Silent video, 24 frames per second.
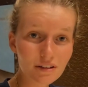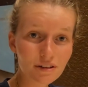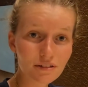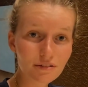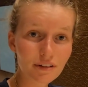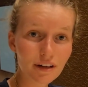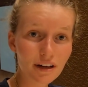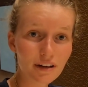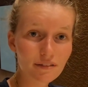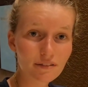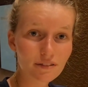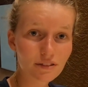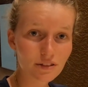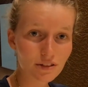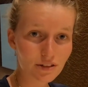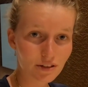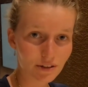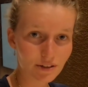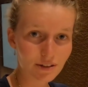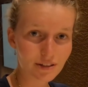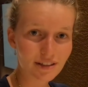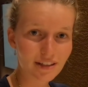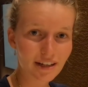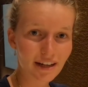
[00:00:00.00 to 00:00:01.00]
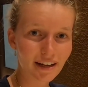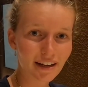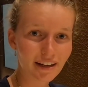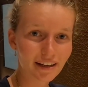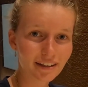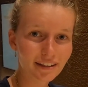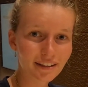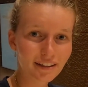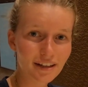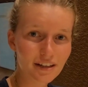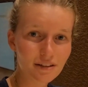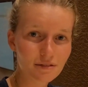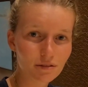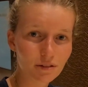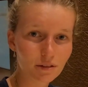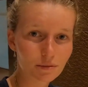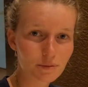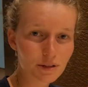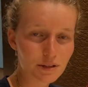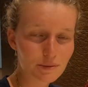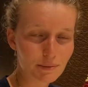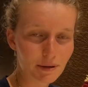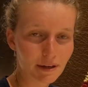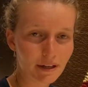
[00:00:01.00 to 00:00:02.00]
arrived to the hotel, and we will
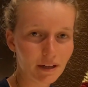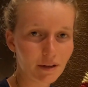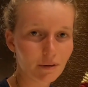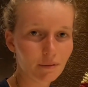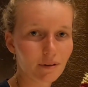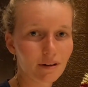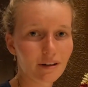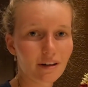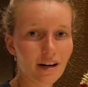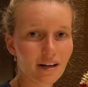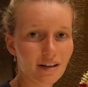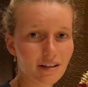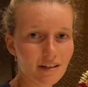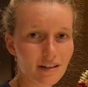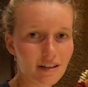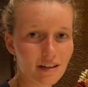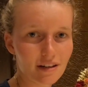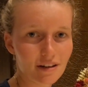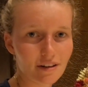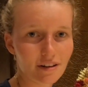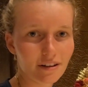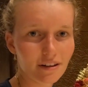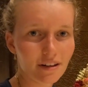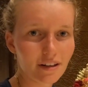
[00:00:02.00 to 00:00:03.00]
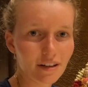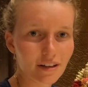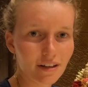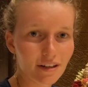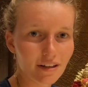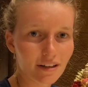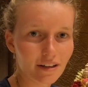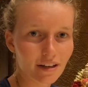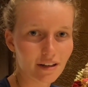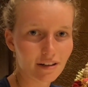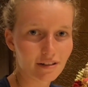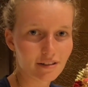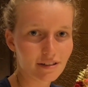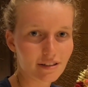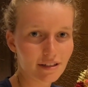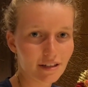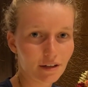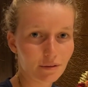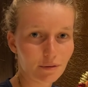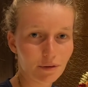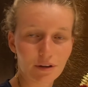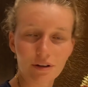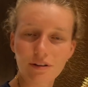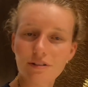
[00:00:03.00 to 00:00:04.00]
be spending one night here
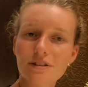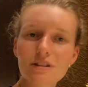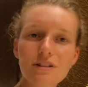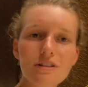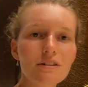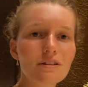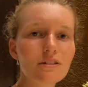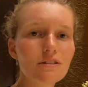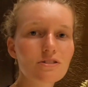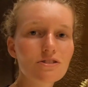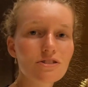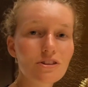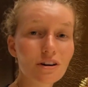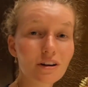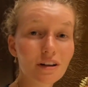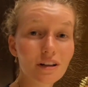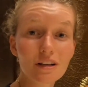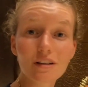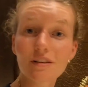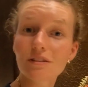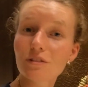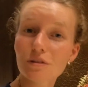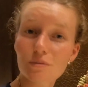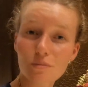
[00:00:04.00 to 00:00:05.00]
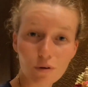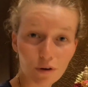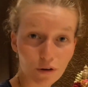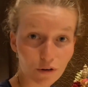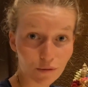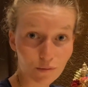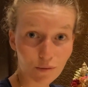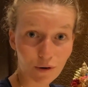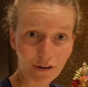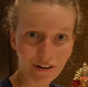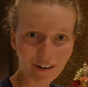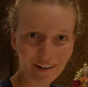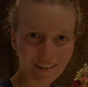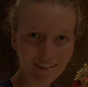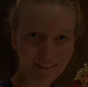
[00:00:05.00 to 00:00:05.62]
until we continue the journey tomorrow morning.